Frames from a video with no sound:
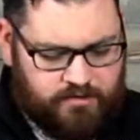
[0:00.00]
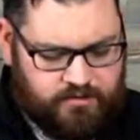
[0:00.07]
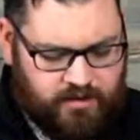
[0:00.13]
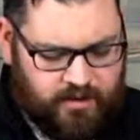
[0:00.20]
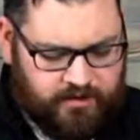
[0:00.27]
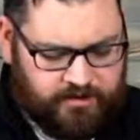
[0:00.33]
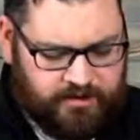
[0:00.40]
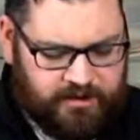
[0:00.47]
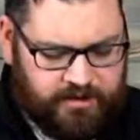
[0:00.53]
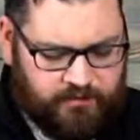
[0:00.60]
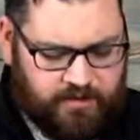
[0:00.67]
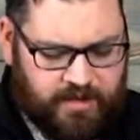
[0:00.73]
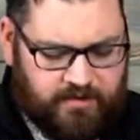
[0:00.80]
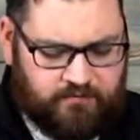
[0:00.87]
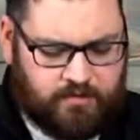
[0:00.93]
Now the
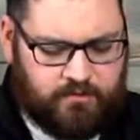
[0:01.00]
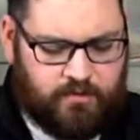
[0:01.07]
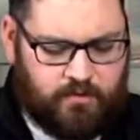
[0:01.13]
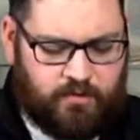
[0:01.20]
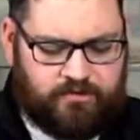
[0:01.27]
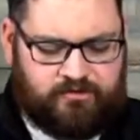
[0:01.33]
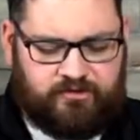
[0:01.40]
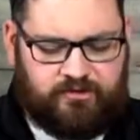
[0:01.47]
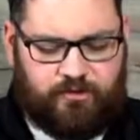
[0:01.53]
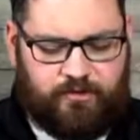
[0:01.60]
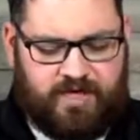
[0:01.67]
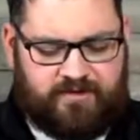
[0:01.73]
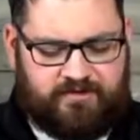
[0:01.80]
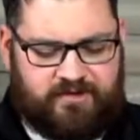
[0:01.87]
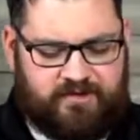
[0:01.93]
Q8 records to an
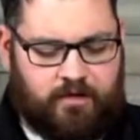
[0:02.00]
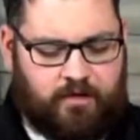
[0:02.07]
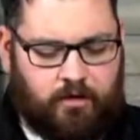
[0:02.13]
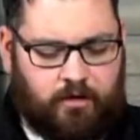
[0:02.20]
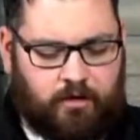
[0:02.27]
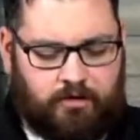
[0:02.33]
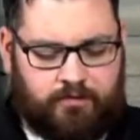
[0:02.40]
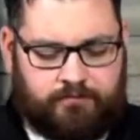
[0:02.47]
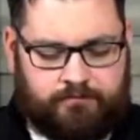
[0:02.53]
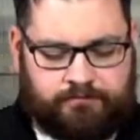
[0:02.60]
SD card